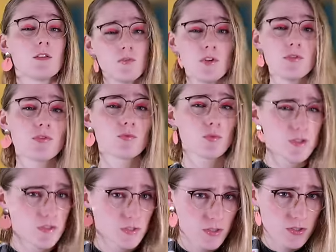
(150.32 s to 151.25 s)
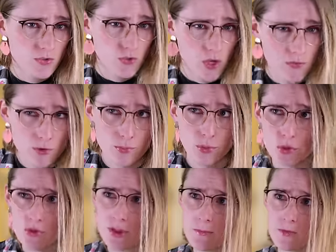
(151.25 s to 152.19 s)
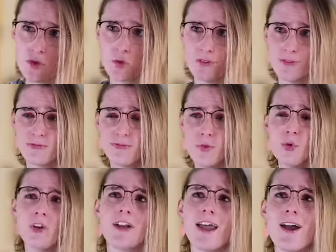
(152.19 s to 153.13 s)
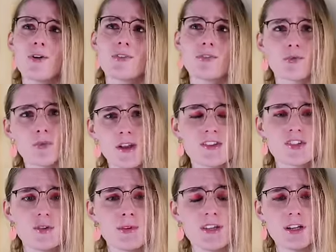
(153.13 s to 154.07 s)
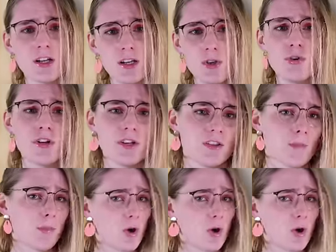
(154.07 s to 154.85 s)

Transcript: The fifth recently discovered book seems to have fallen out of the race to be included in the